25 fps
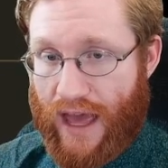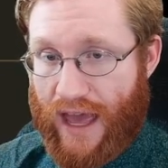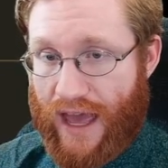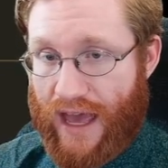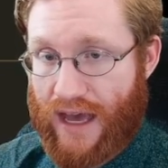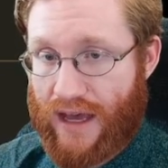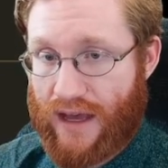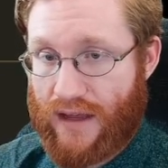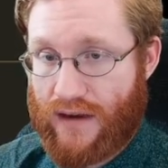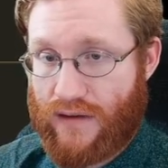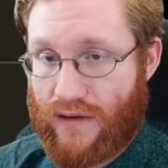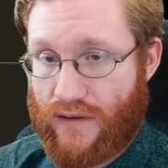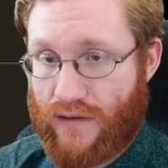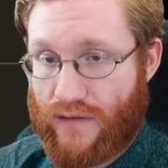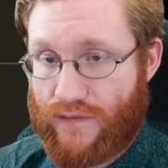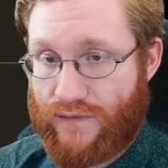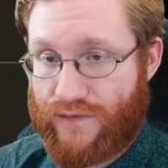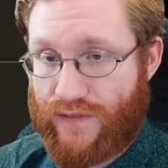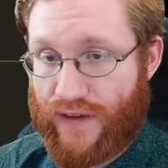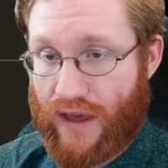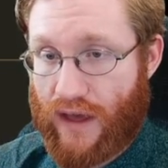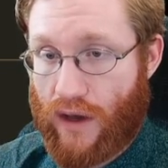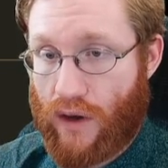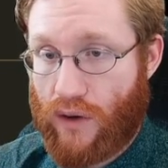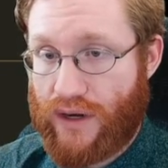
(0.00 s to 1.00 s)
and
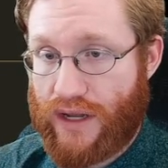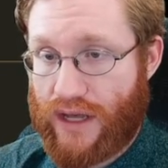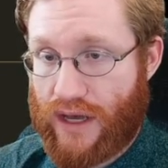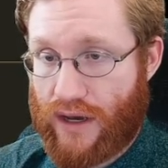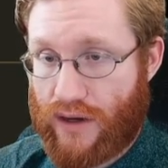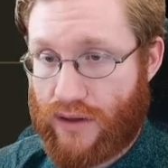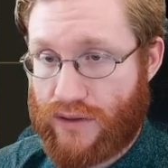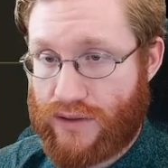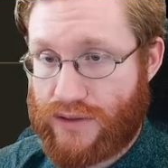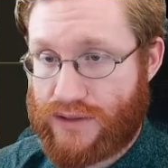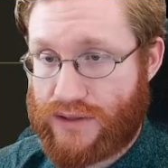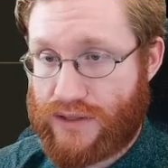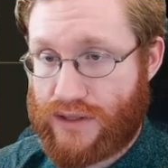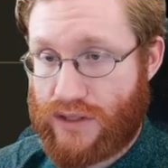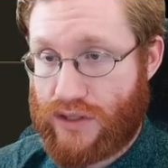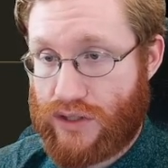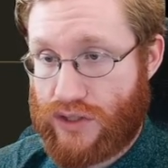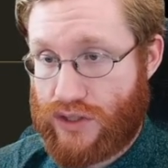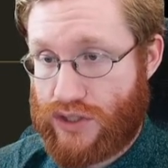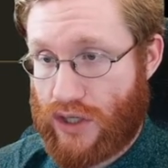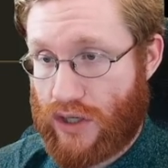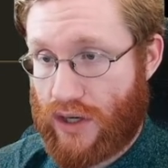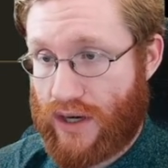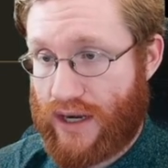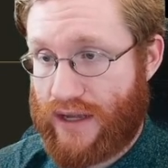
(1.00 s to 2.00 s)
Phaonios
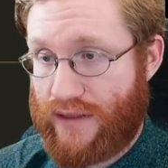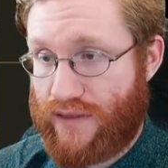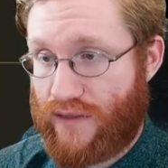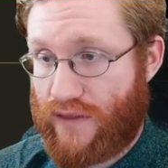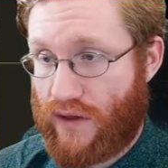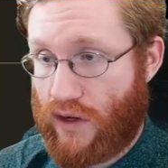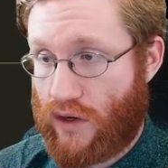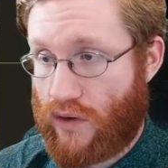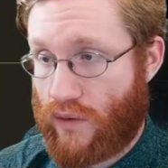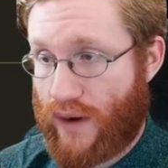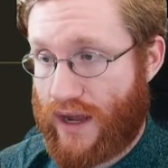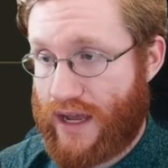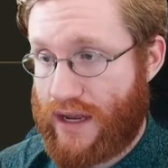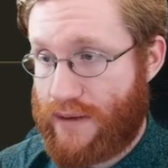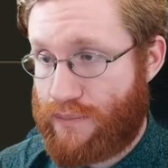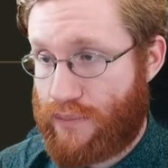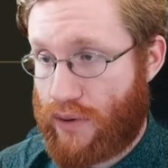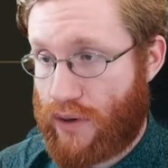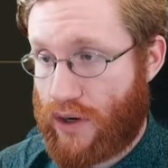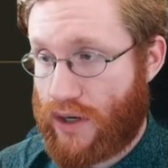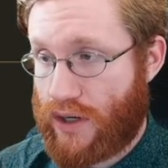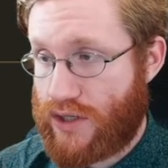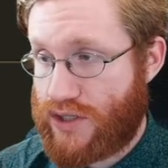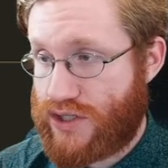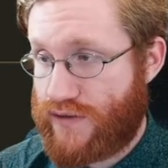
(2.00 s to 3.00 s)
during the great
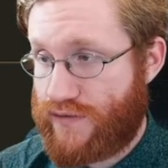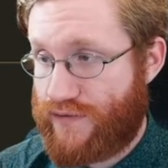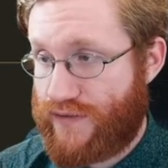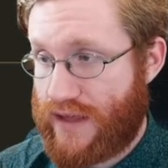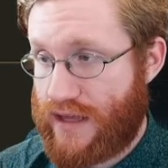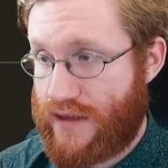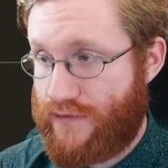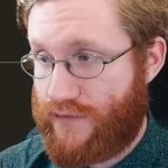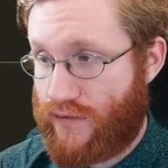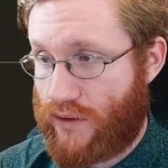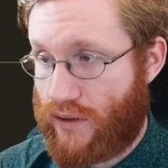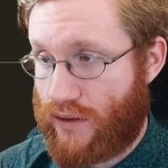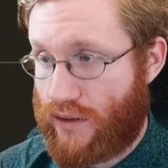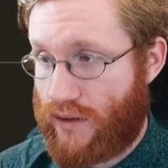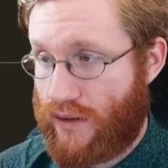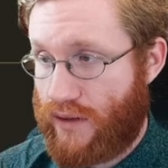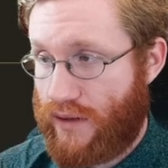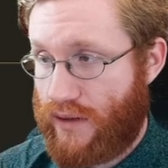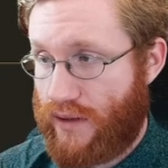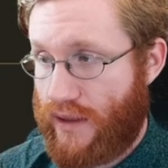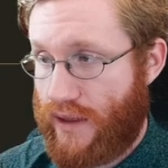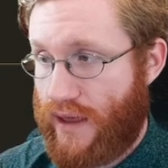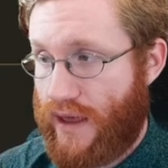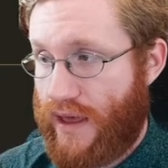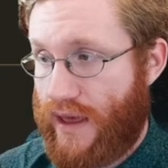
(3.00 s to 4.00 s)
purge of evil.